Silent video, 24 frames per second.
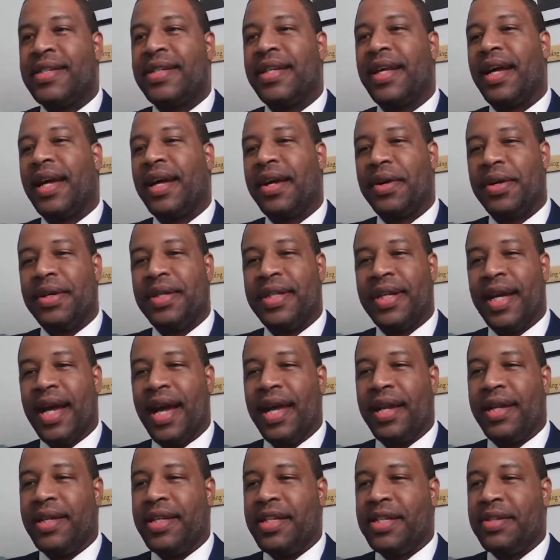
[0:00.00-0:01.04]
I'm going to
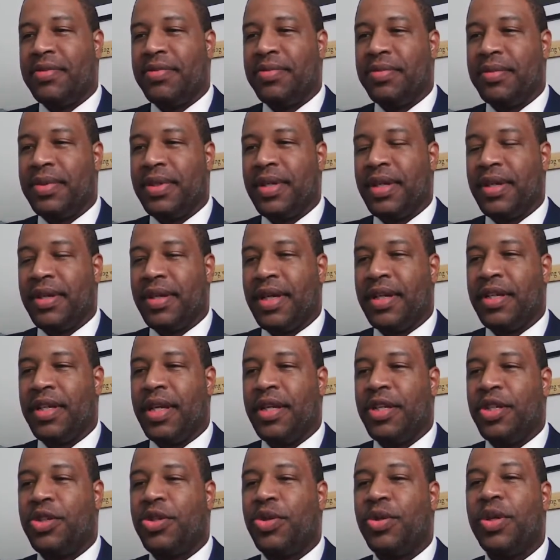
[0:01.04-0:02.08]
add this
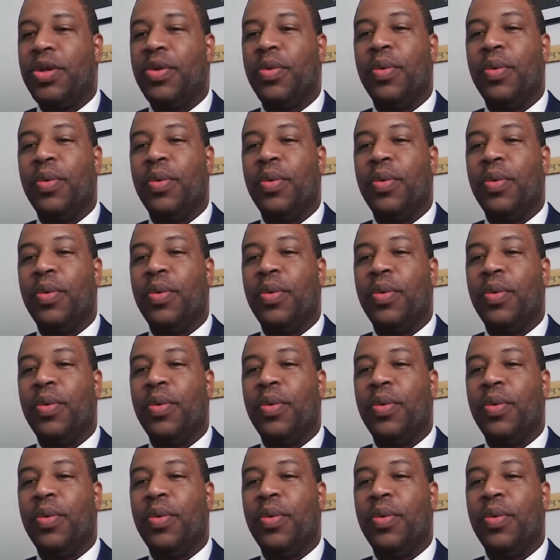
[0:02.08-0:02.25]
and show you